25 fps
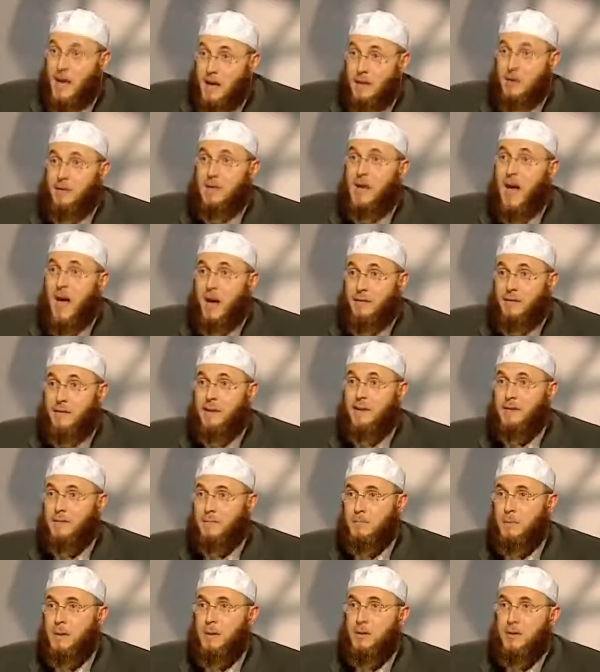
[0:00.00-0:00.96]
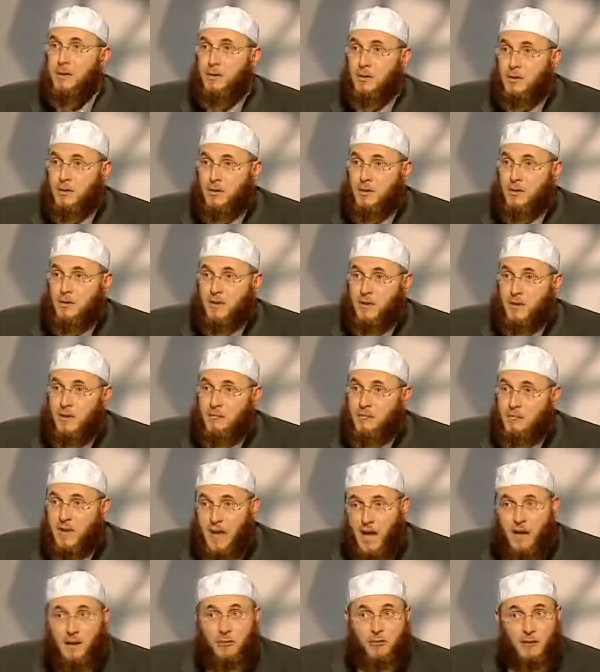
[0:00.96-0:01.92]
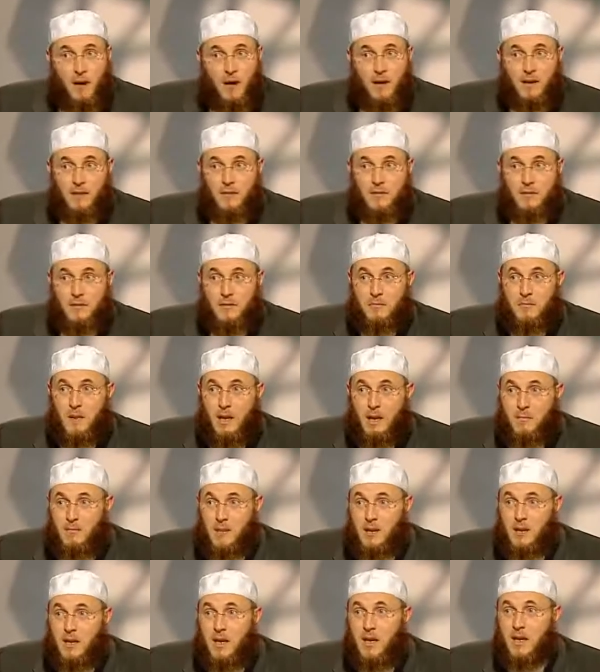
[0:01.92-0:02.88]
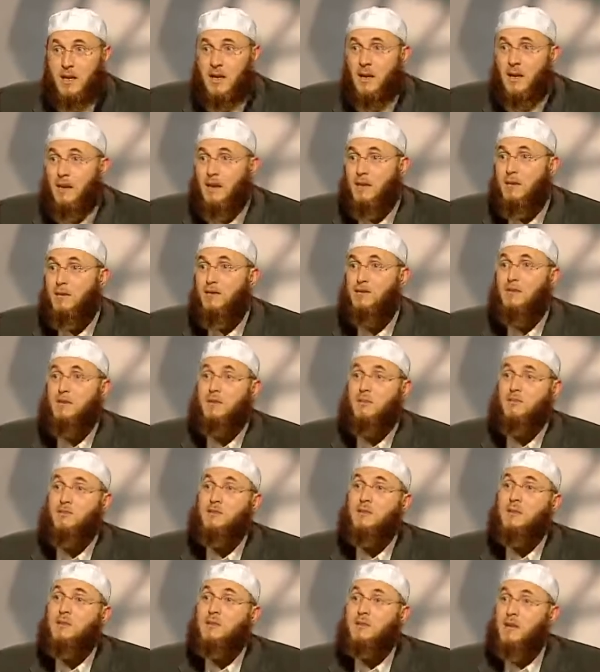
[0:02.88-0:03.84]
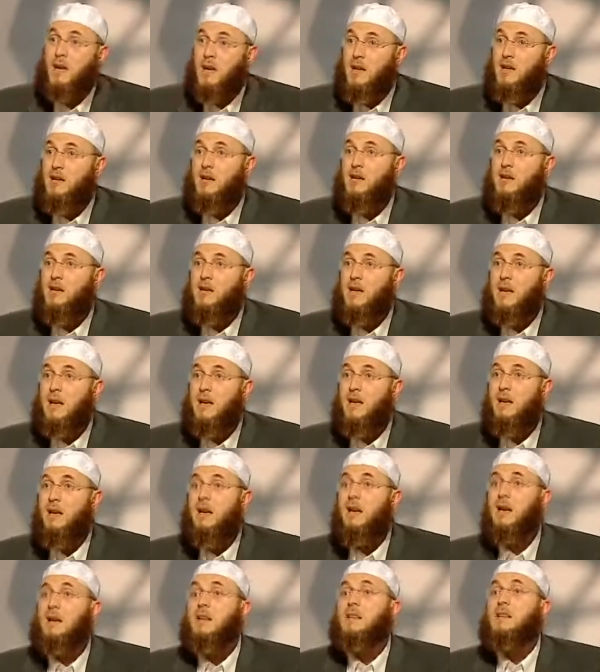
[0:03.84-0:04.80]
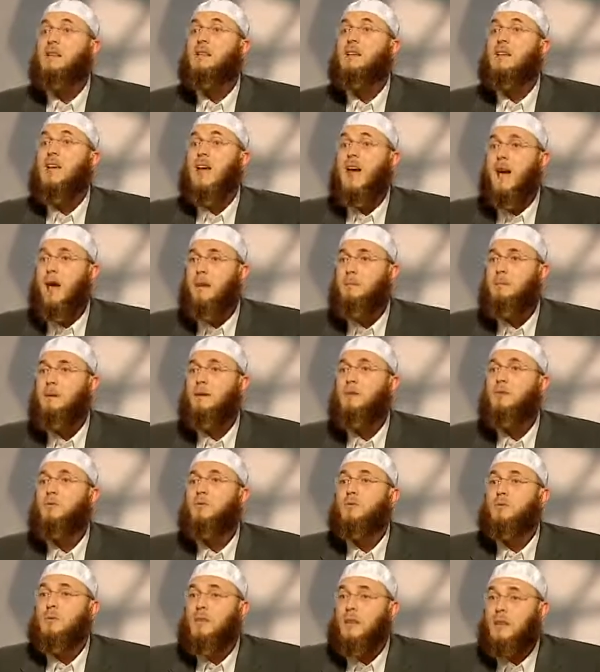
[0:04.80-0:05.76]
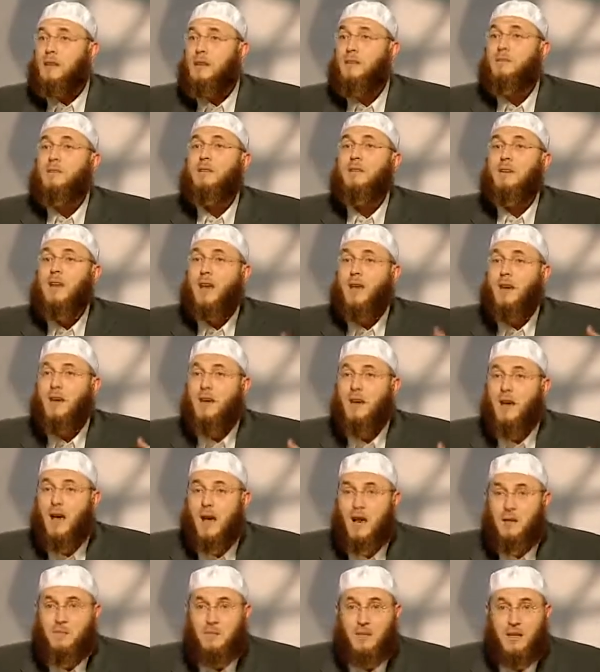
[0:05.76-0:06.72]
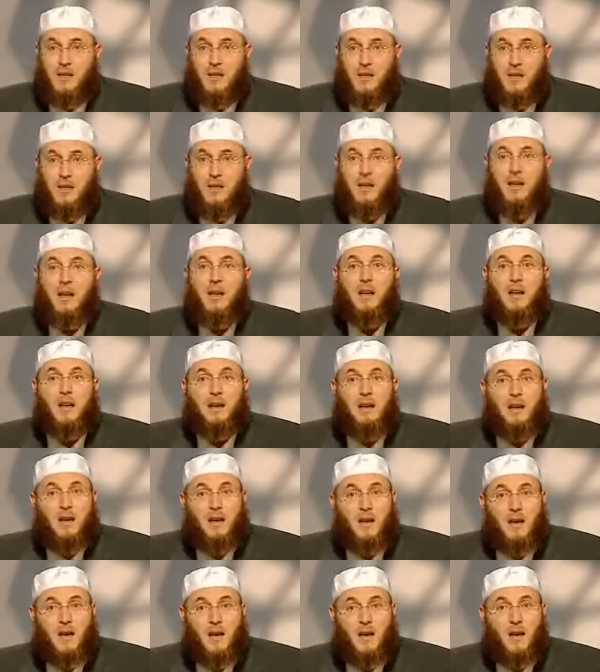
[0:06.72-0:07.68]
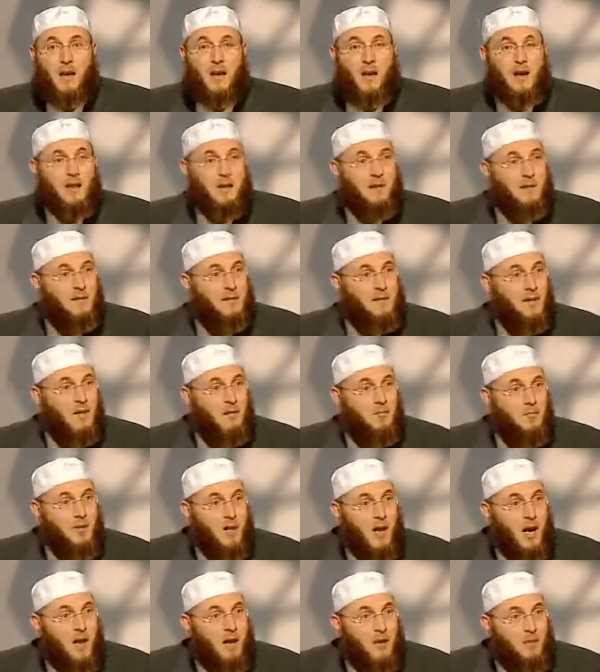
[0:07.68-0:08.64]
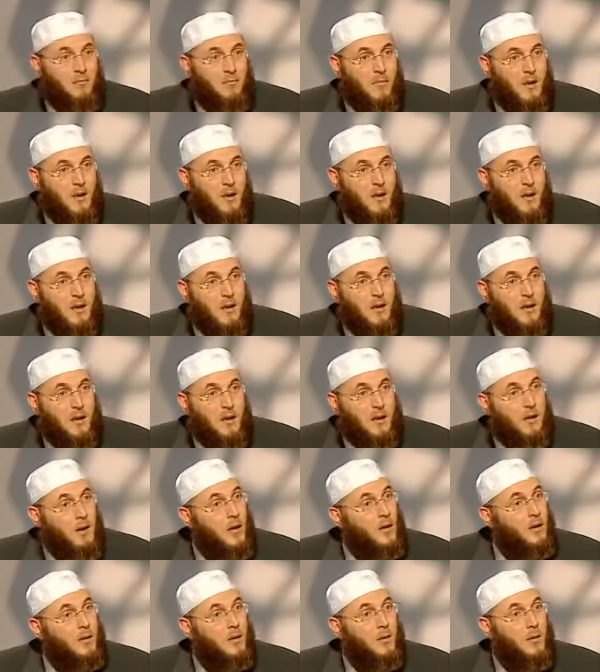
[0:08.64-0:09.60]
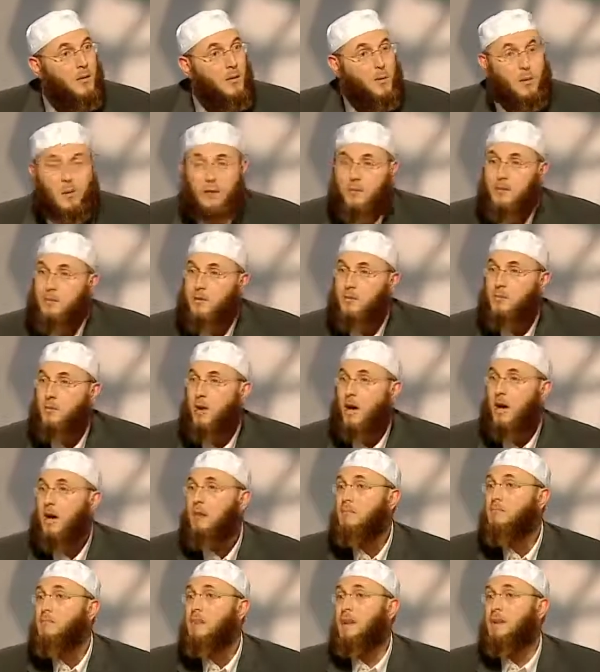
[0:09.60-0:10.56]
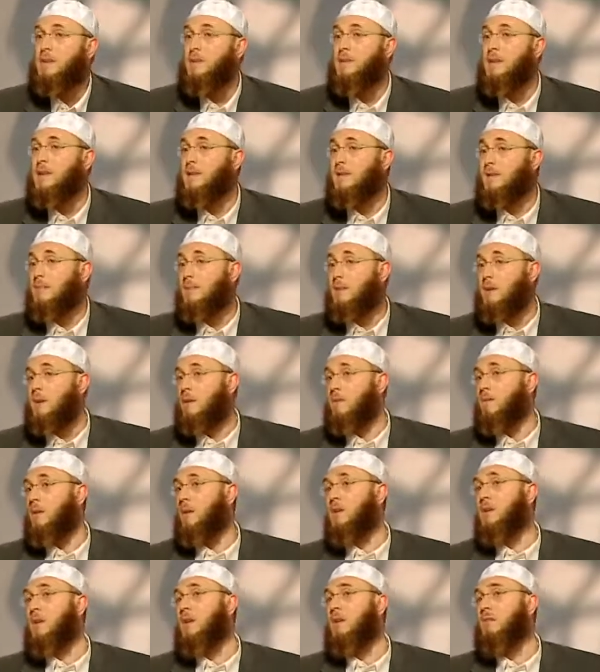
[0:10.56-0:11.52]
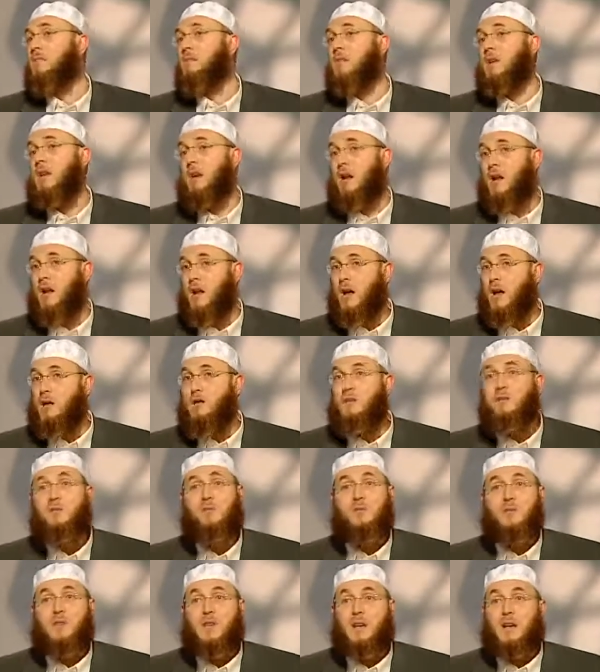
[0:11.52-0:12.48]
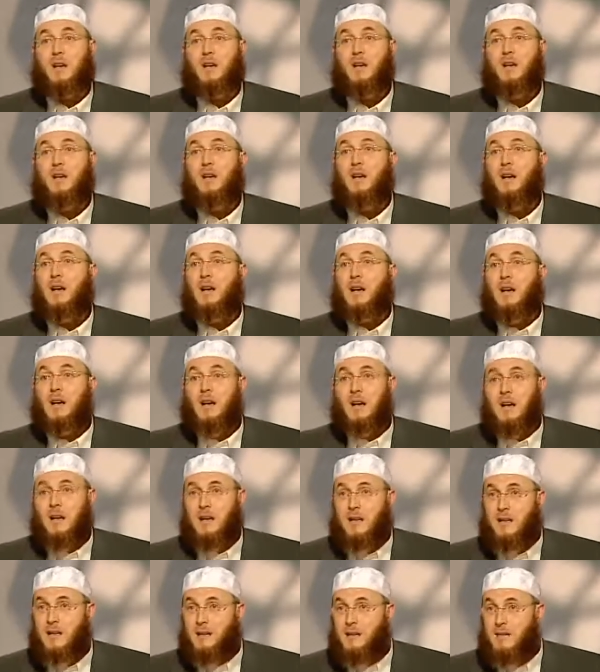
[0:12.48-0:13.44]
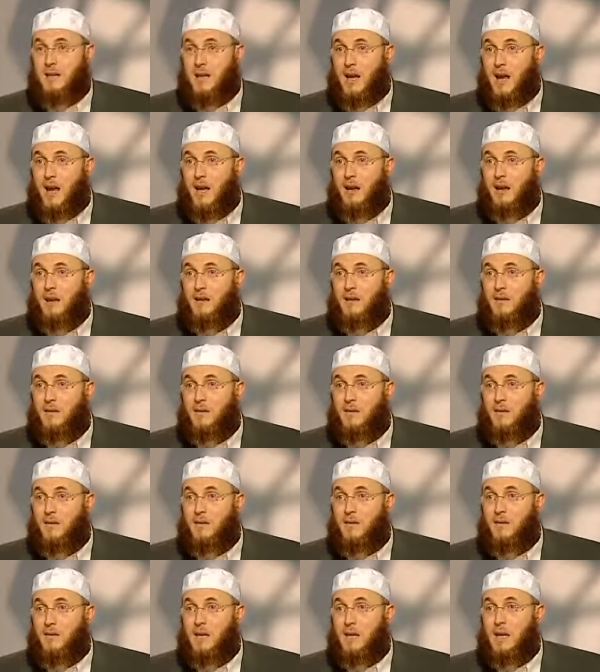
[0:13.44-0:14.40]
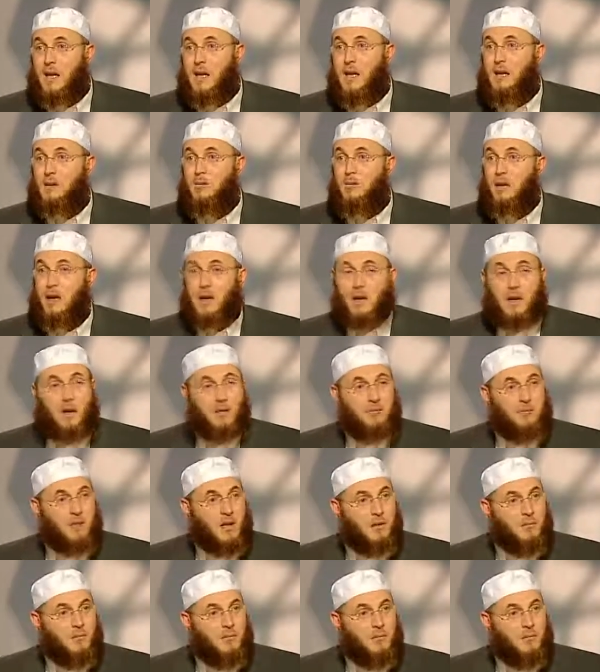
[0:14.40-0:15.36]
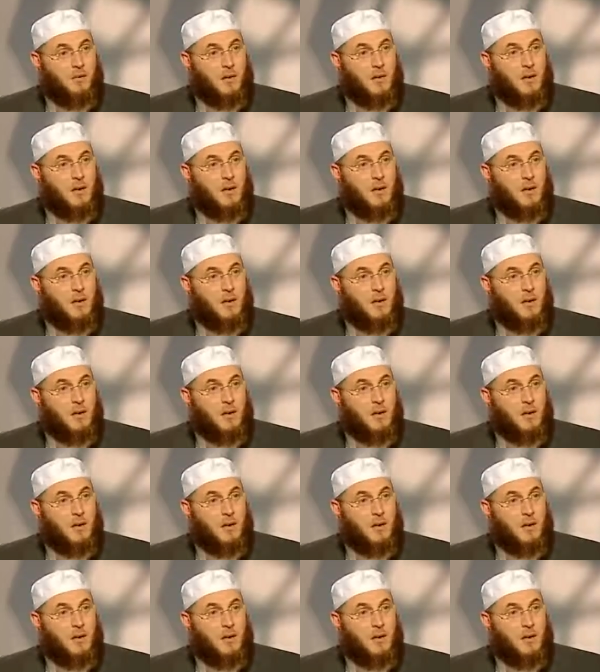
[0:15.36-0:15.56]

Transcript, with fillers: He could have expelled the Jews from day one from Al-Madinah whom we stated that they happened to be living in Al-Madinah uh, at the same time. Yet Prophet Muhammad, peace be upon him, did not do that. Instead, he welcomed them.